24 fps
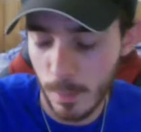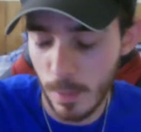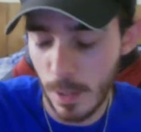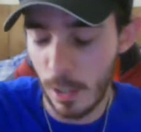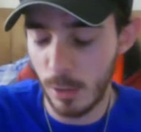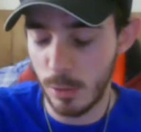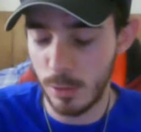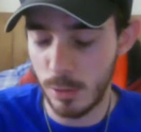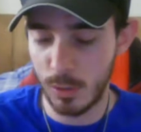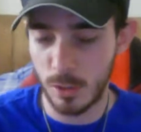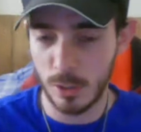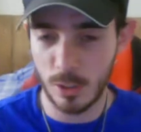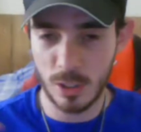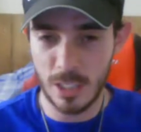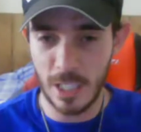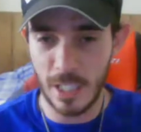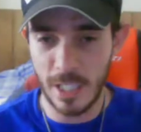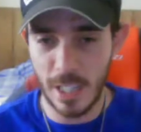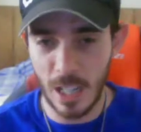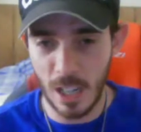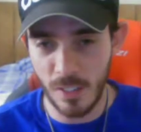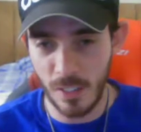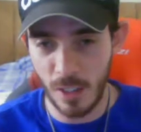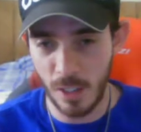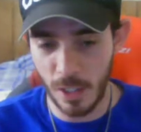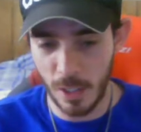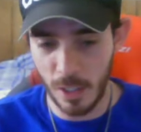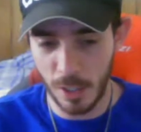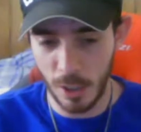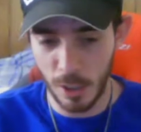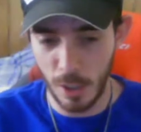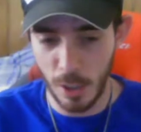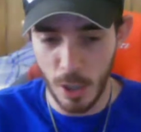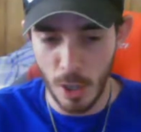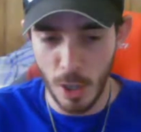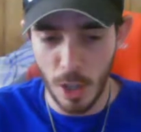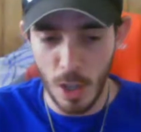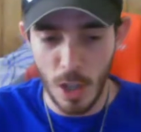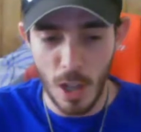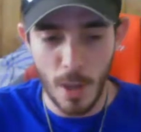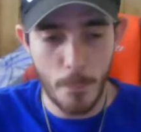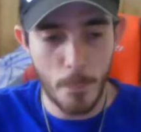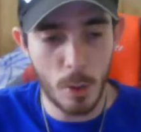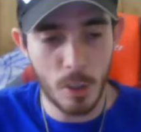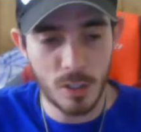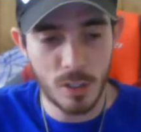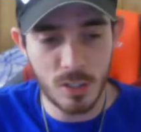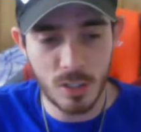I'll take care of that later.
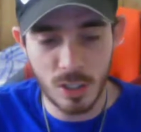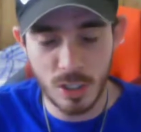But